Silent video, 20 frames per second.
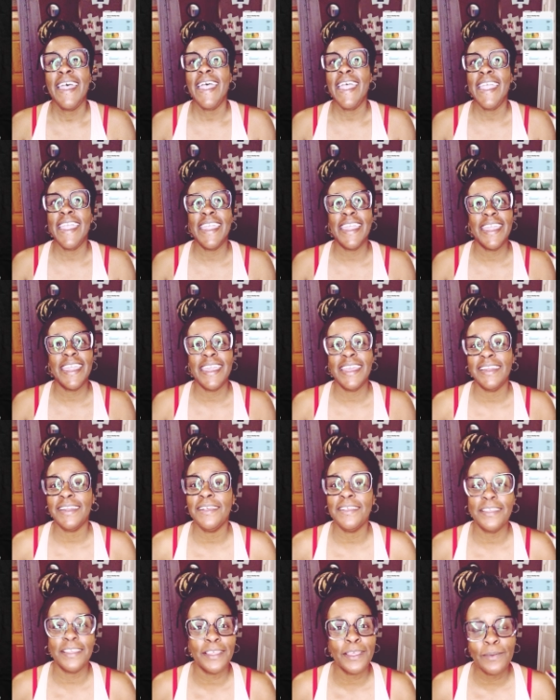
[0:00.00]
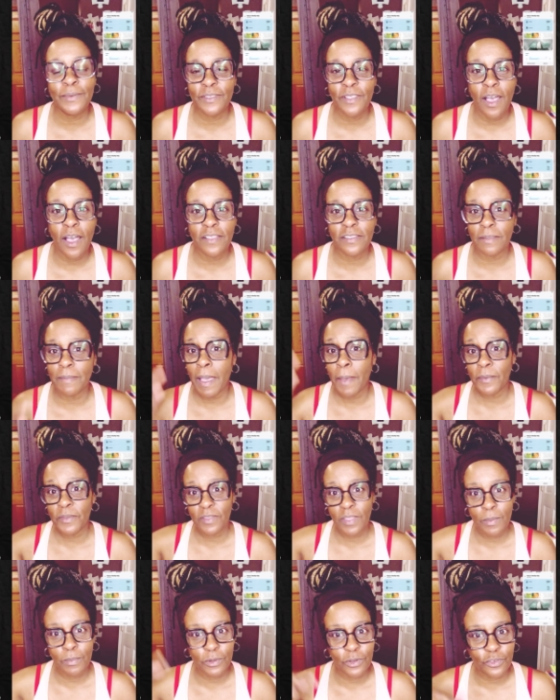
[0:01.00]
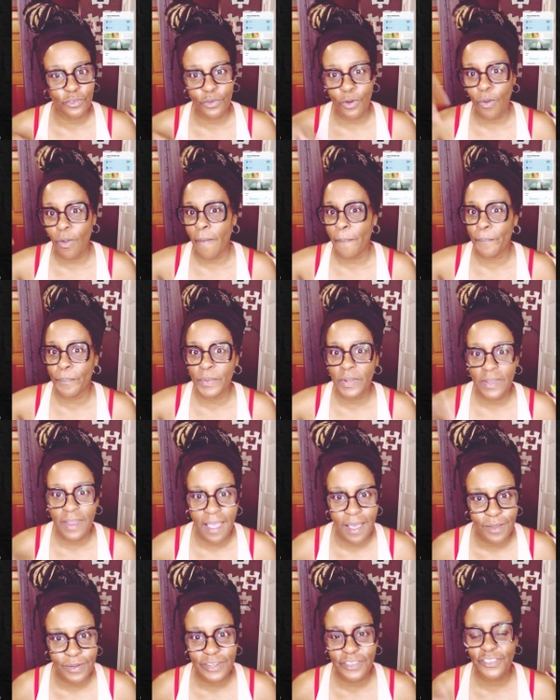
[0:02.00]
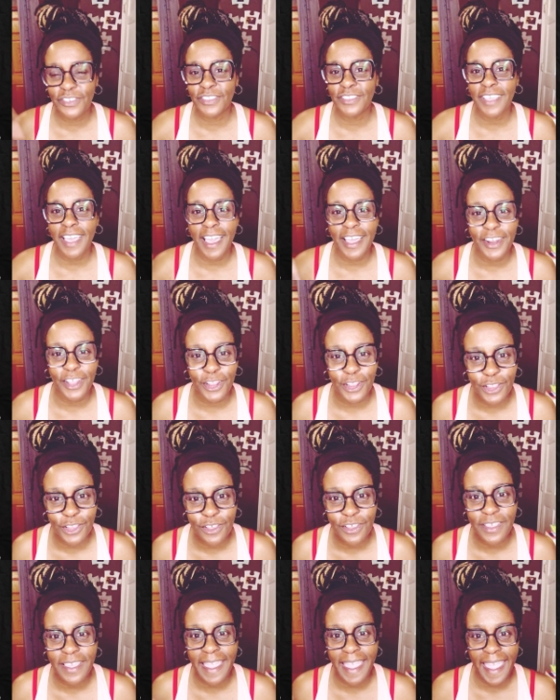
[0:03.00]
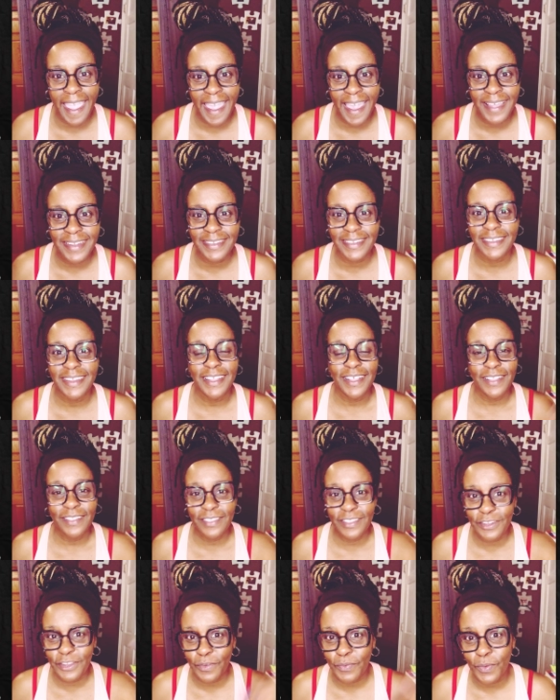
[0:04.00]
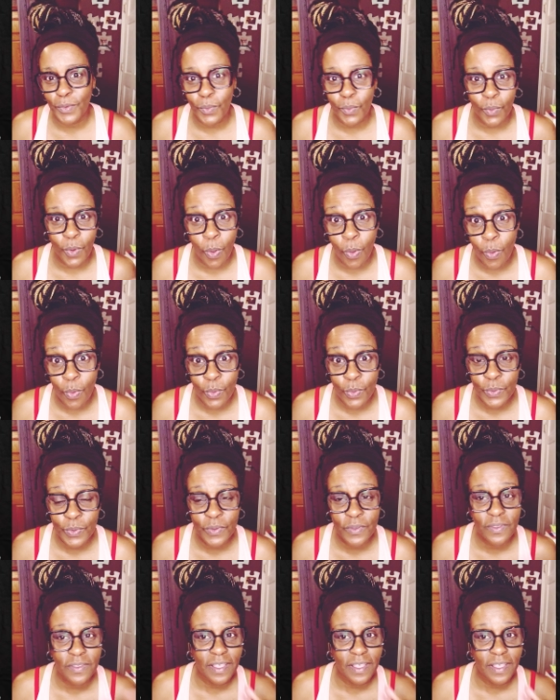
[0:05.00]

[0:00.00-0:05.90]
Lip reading: and it was awesome. I was able to scroll up and down and just kind of look at the different rows